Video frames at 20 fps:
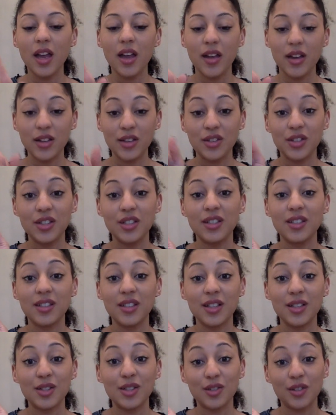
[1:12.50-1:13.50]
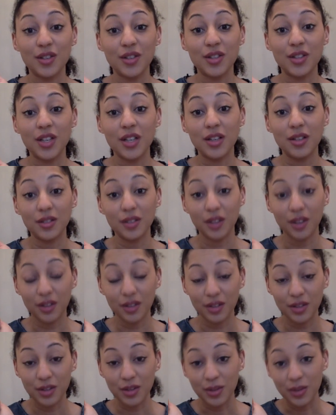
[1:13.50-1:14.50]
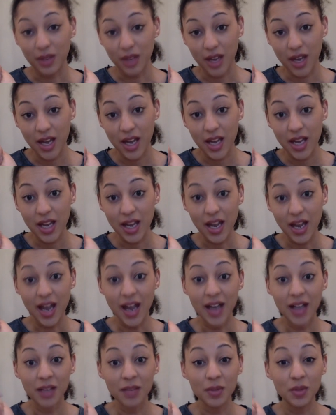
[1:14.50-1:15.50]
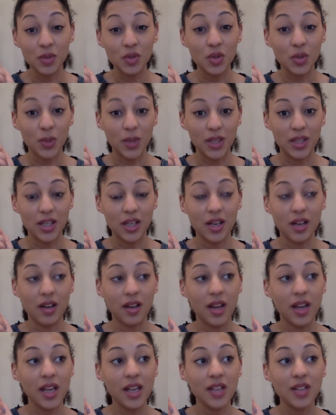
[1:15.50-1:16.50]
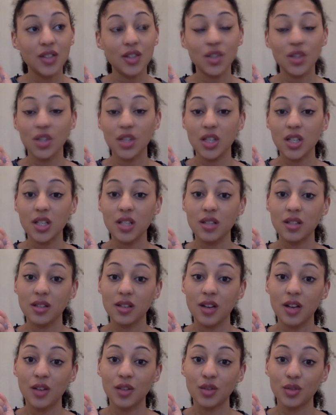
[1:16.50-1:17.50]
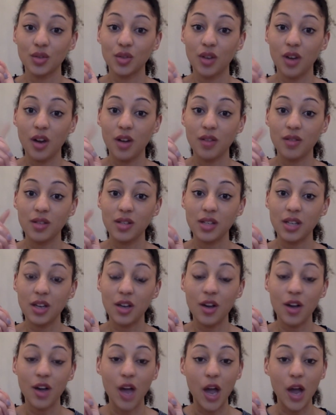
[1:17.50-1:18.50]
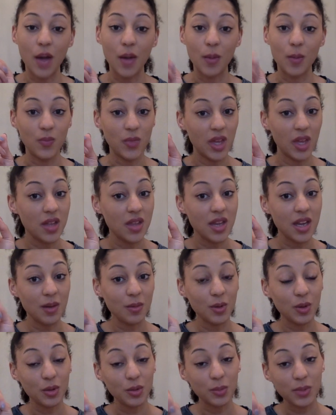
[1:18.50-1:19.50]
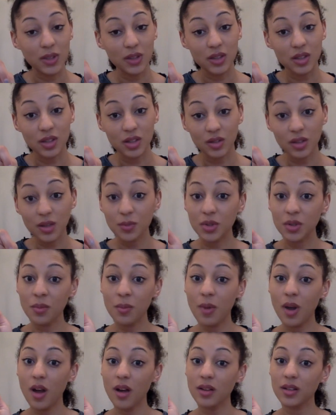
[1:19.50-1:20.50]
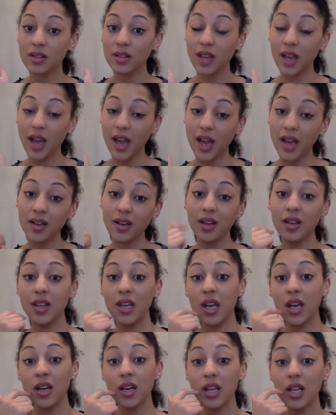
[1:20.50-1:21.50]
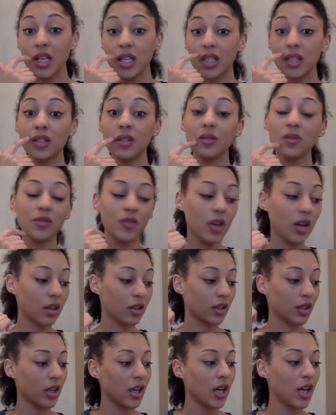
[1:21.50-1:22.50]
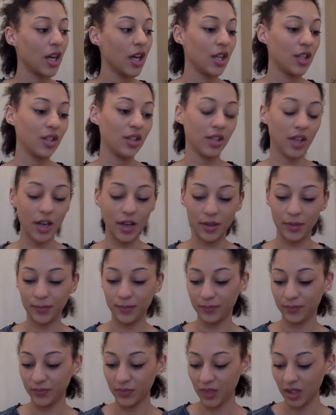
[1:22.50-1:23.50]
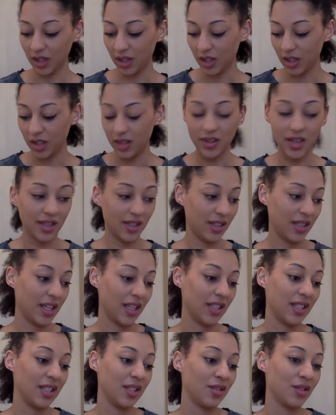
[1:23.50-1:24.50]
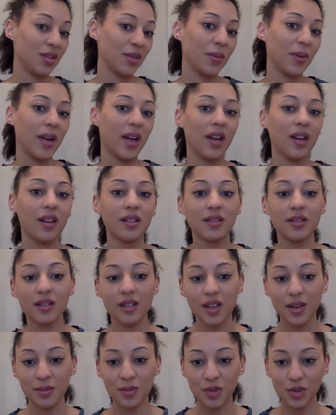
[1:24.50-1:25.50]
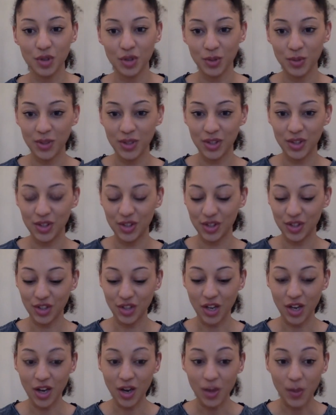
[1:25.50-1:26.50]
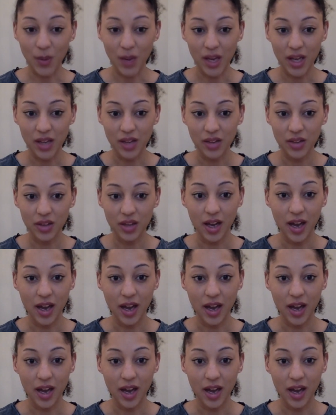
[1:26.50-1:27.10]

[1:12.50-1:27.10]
hgdesignscrochet.co.uk, and I'm on Twitter, HG Designs Cro, CRO, and they will all be in the description box and at the end of this little vlog. So let's get into it. I'm not sure which to start with.